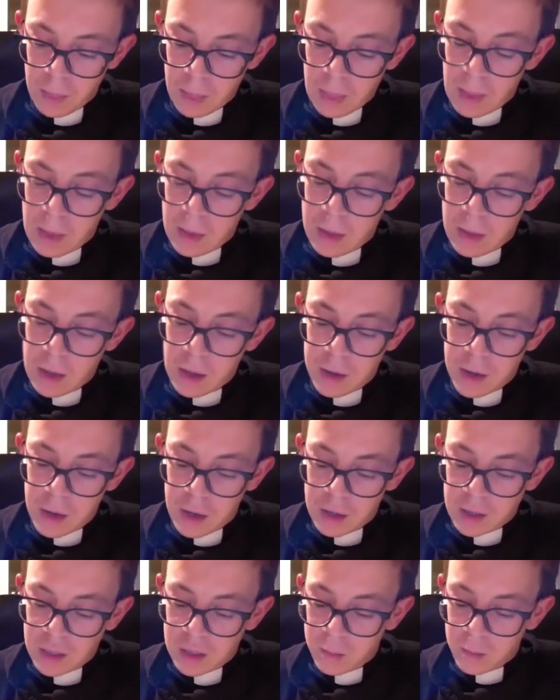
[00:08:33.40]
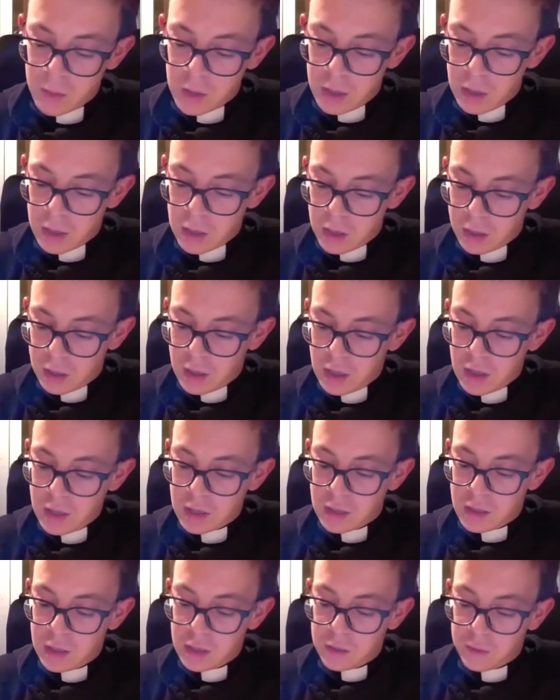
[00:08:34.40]
Jan Assmann attains
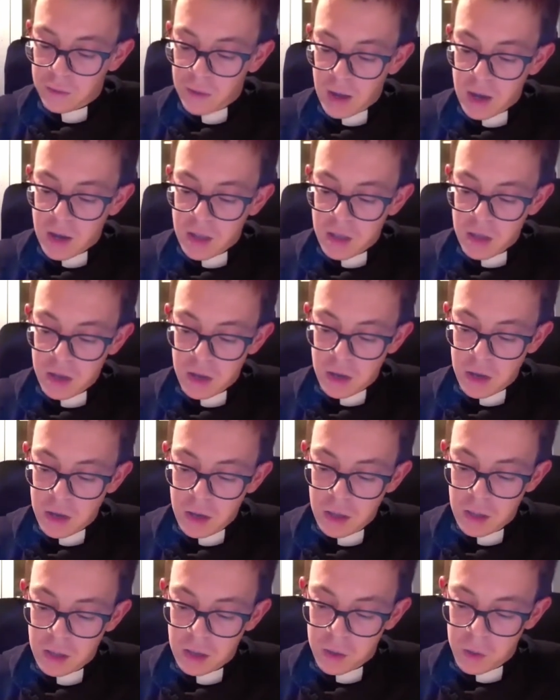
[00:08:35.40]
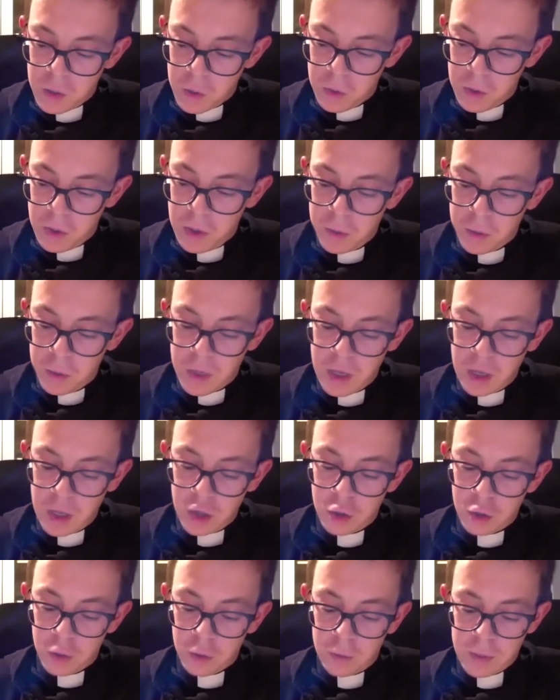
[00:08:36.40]
this finding in the
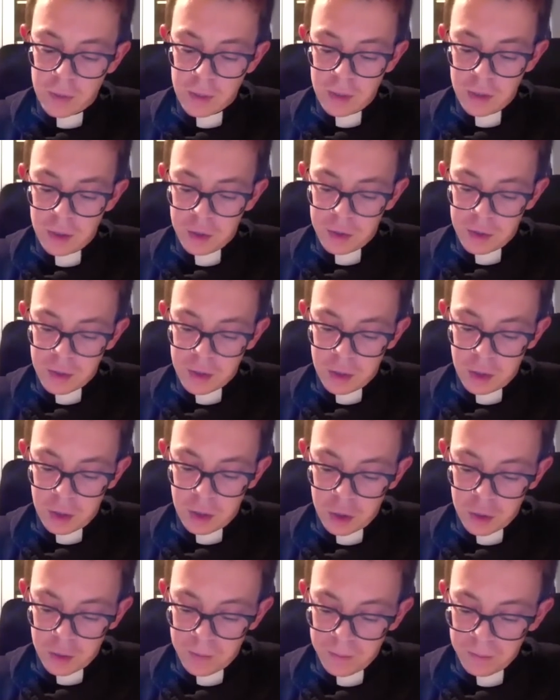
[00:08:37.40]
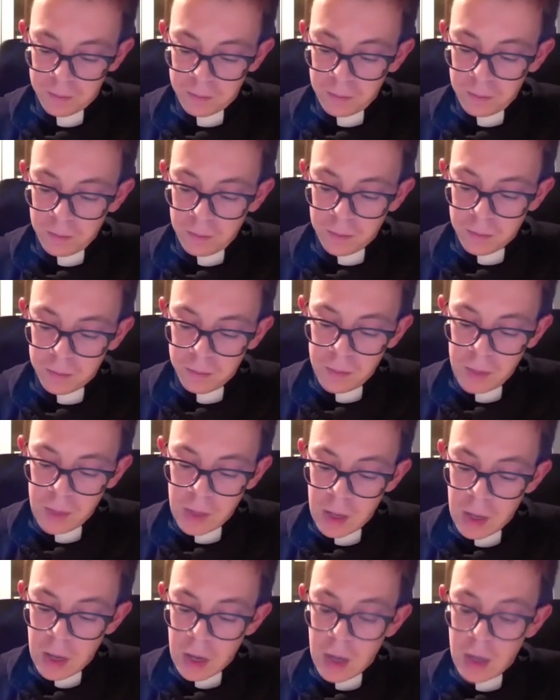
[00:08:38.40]
continuation of his research.
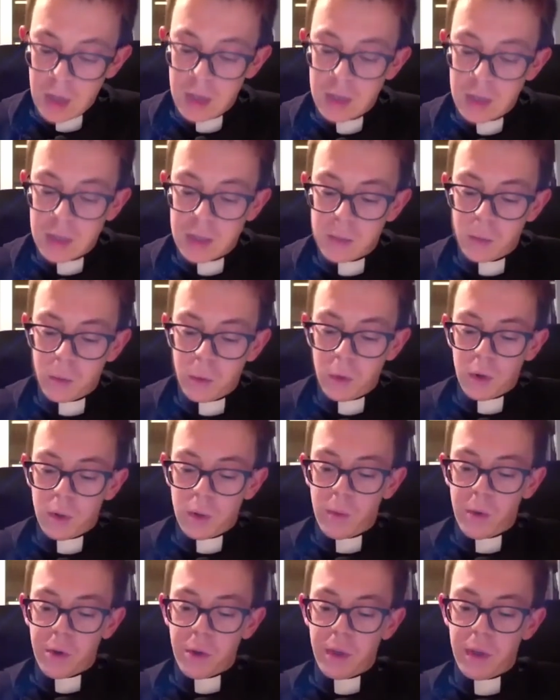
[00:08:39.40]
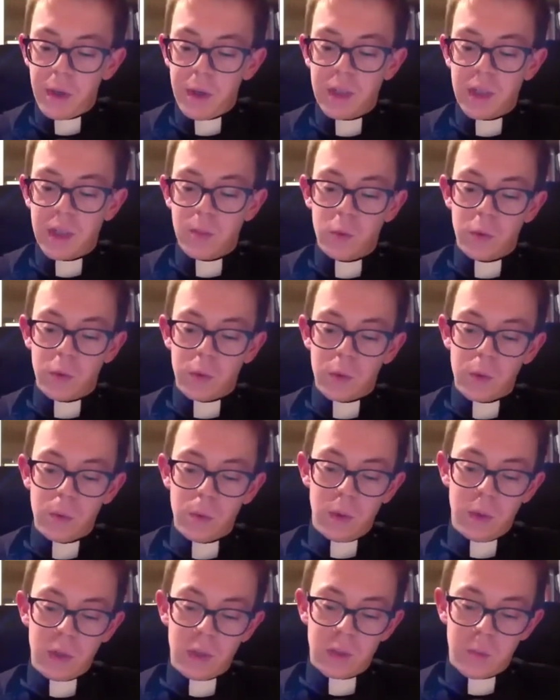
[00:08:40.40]
In his work Monotheismus
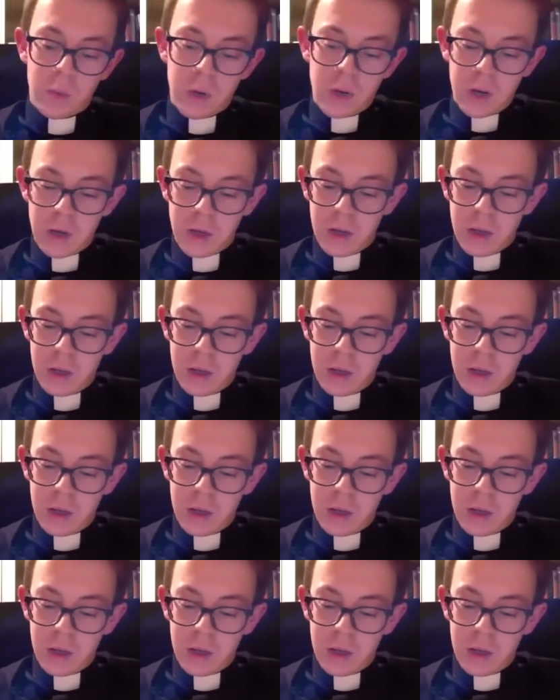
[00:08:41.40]
und die Sprache